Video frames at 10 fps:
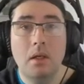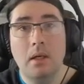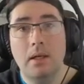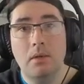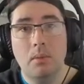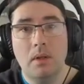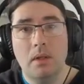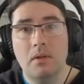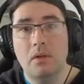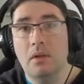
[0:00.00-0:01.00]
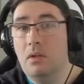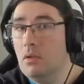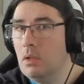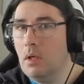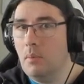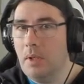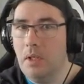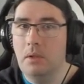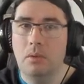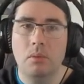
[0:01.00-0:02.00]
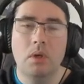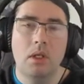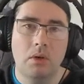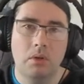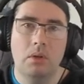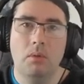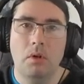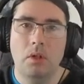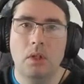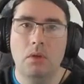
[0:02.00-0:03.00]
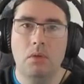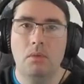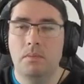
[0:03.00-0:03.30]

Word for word: as well as the new campaign we're currently working on.